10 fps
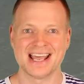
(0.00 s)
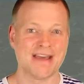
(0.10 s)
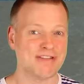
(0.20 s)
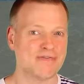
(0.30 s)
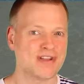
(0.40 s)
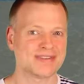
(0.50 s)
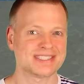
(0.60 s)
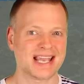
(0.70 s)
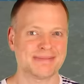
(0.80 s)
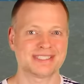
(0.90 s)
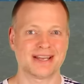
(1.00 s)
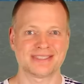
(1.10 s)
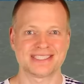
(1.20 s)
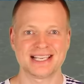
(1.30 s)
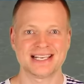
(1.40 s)
If you think this name
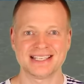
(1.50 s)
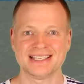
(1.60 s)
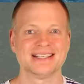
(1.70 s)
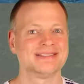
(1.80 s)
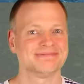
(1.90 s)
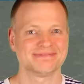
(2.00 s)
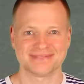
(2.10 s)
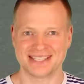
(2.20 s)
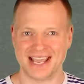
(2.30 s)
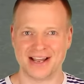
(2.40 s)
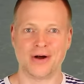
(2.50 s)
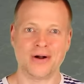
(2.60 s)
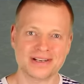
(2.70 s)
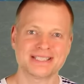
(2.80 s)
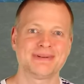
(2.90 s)
sounds silly, yeah,
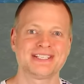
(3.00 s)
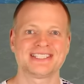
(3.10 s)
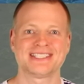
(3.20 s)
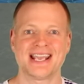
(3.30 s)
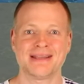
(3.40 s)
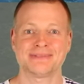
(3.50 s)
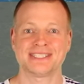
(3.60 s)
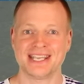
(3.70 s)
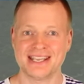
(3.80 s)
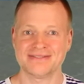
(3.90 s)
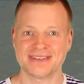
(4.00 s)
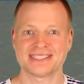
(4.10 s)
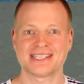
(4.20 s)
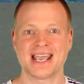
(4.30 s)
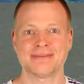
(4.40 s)
all species names in
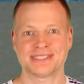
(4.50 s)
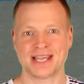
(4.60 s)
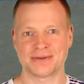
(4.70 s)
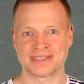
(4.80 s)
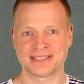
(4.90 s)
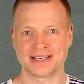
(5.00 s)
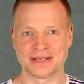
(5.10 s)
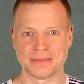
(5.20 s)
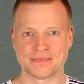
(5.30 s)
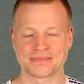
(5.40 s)
this game sound silly.